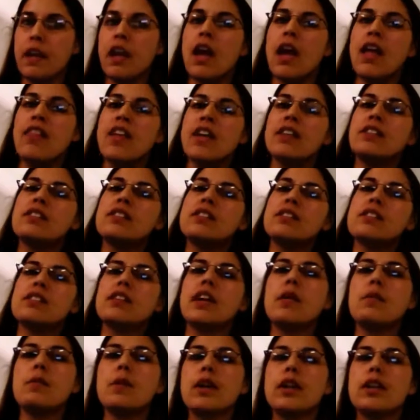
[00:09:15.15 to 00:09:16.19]
And that's the
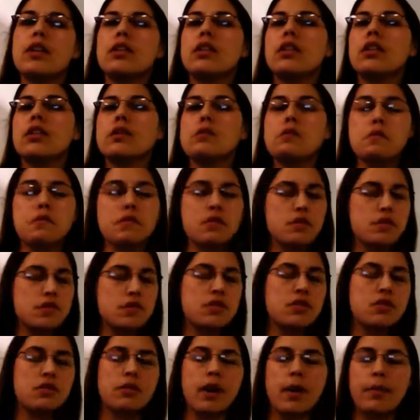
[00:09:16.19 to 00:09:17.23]
same way your
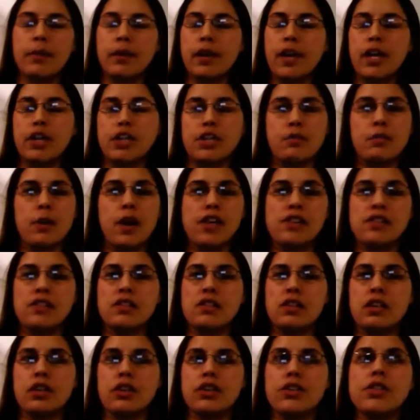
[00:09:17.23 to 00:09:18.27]
replication process
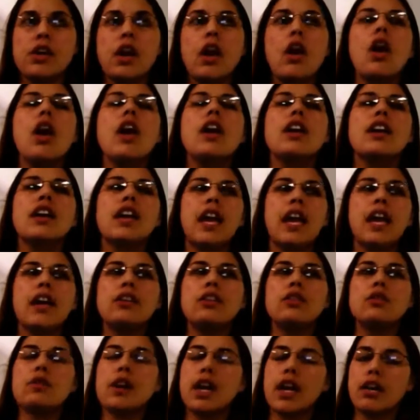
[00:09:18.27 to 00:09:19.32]
occurs. Can
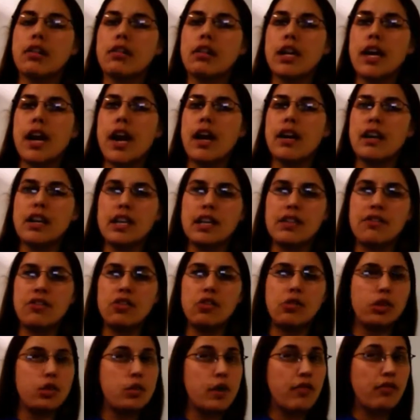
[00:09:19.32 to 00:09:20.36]
you carry on even though
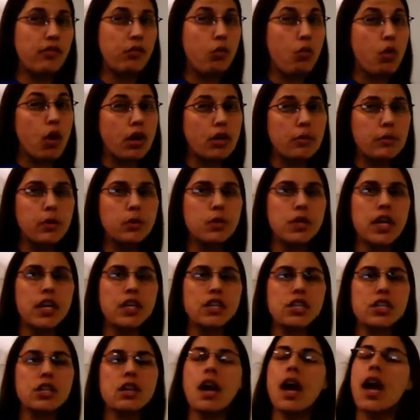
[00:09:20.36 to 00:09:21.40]
you have one
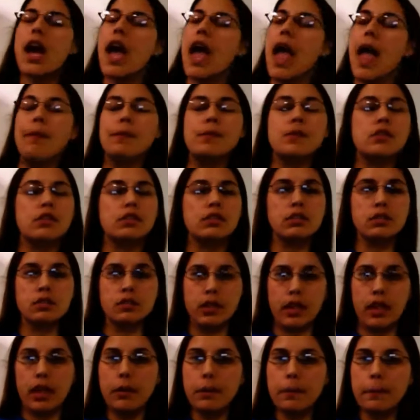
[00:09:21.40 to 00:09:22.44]
mutation?
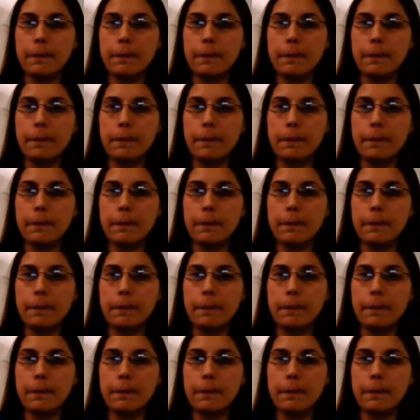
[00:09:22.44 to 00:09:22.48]
Absolutely.